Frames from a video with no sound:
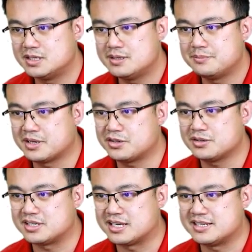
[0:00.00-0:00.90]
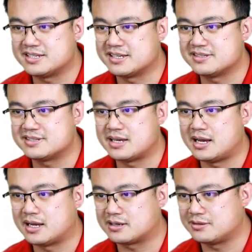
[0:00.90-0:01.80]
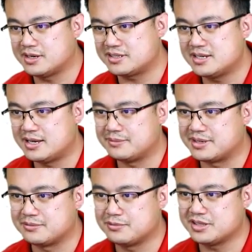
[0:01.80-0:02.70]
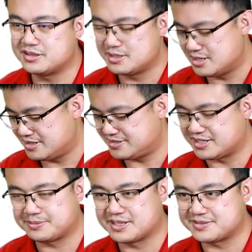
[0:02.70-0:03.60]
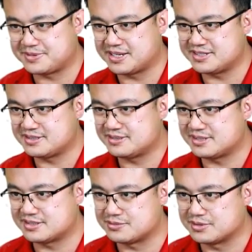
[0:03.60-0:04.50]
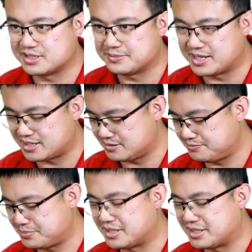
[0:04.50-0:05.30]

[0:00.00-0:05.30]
Make sure the indents are correct. I mean, with C++, doesn't really matter, but